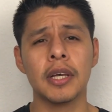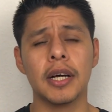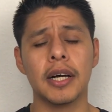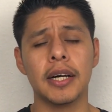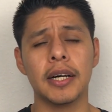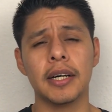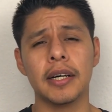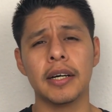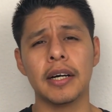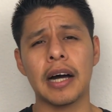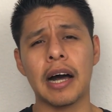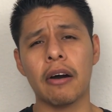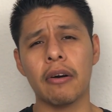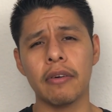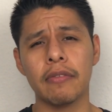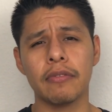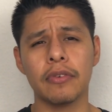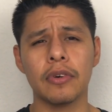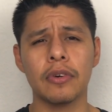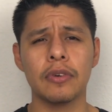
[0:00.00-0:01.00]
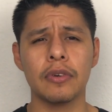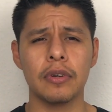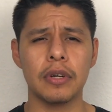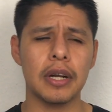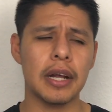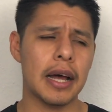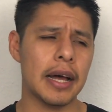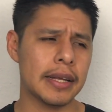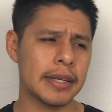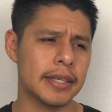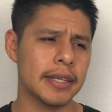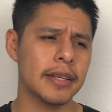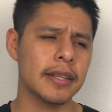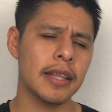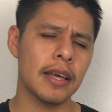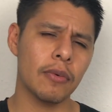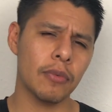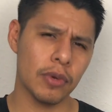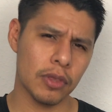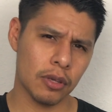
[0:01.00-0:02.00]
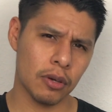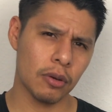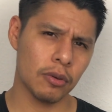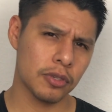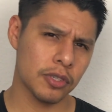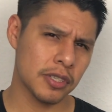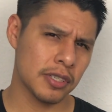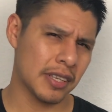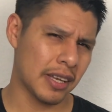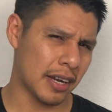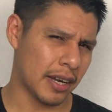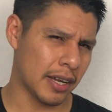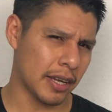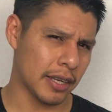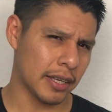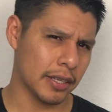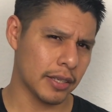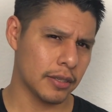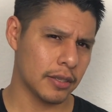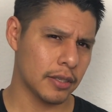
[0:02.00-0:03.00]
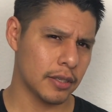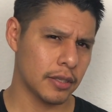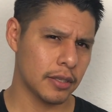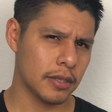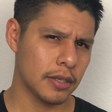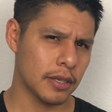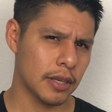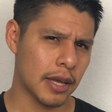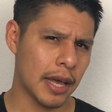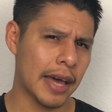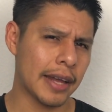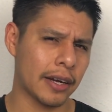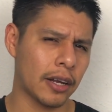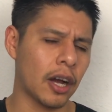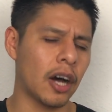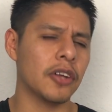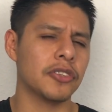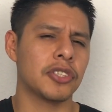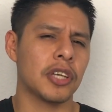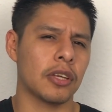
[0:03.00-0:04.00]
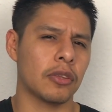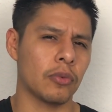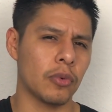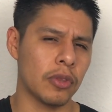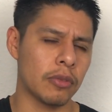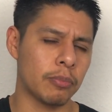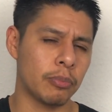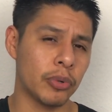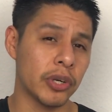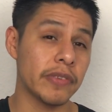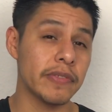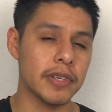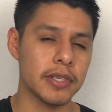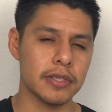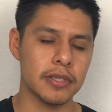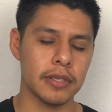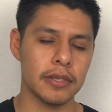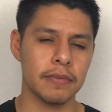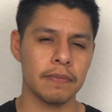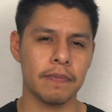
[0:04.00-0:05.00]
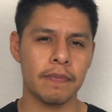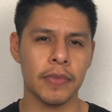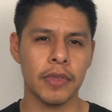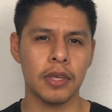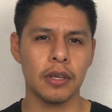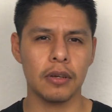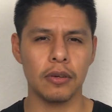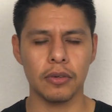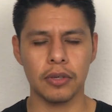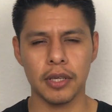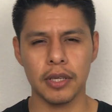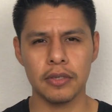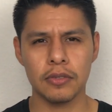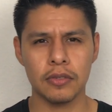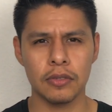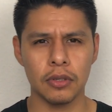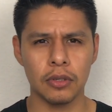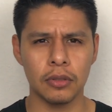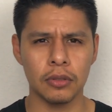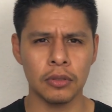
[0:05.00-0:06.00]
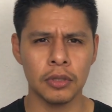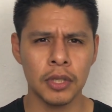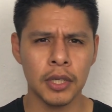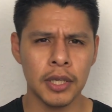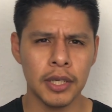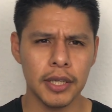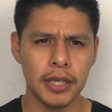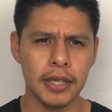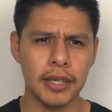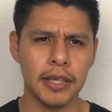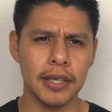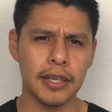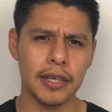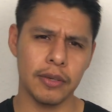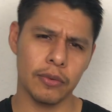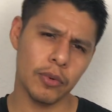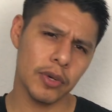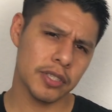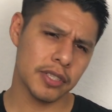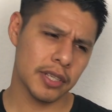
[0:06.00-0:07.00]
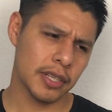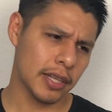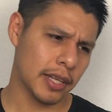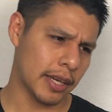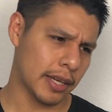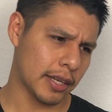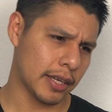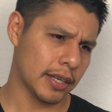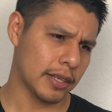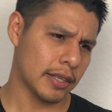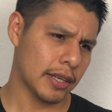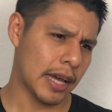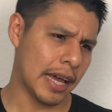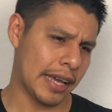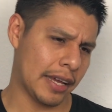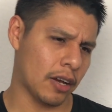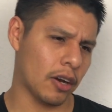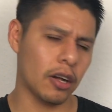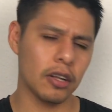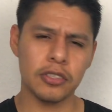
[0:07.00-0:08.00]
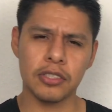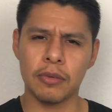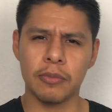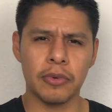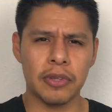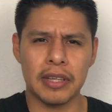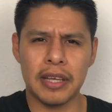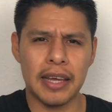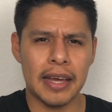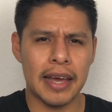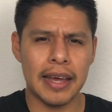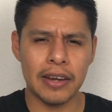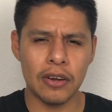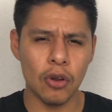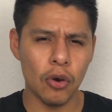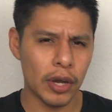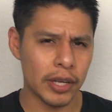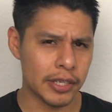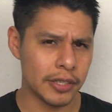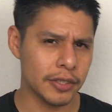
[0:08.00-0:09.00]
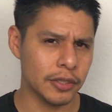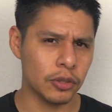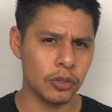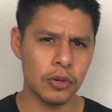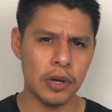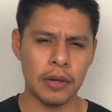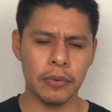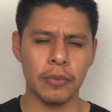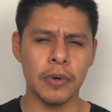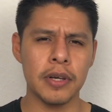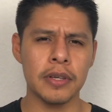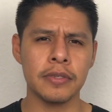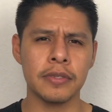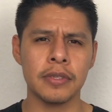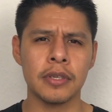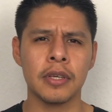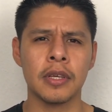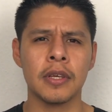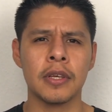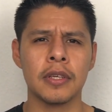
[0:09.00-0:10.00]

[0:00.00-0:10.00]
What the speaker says: However, I did that with coaches that I had contact with previously. Okay, so it wasn't like I called someone that had no idea who I was.